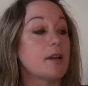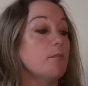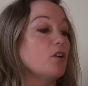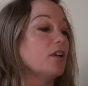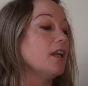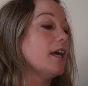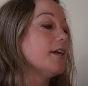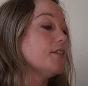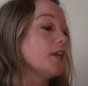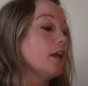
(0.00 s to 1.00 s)
I'm not going to
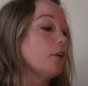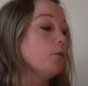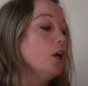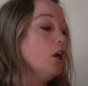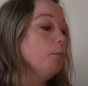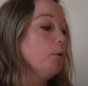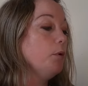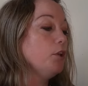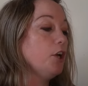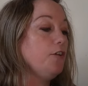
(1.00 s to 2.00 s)
lie to you. But
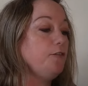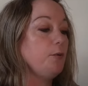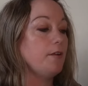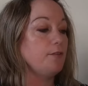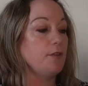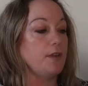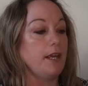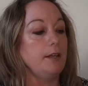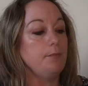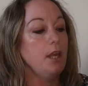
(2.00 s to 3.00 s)
we'll go through
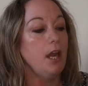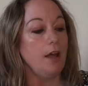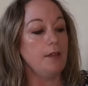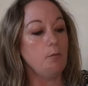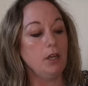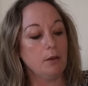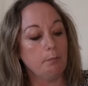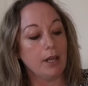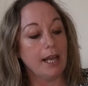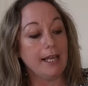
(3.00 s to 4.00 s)
everything, and then we can
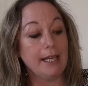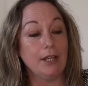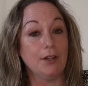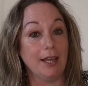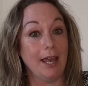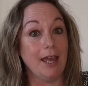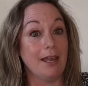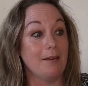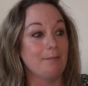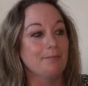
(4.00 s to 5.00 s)
play a little
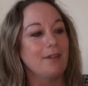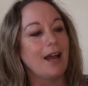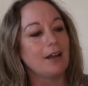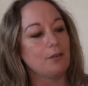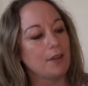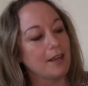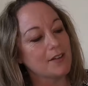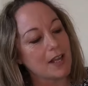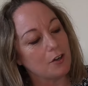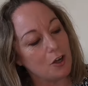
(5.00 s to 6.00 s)
game, I think,
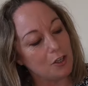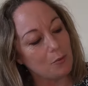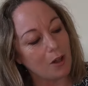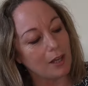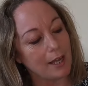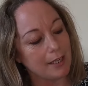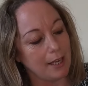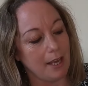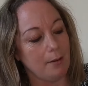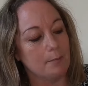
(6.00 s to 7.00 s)
because I know you all like
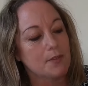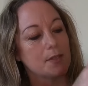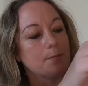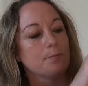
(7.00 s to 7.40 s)
this.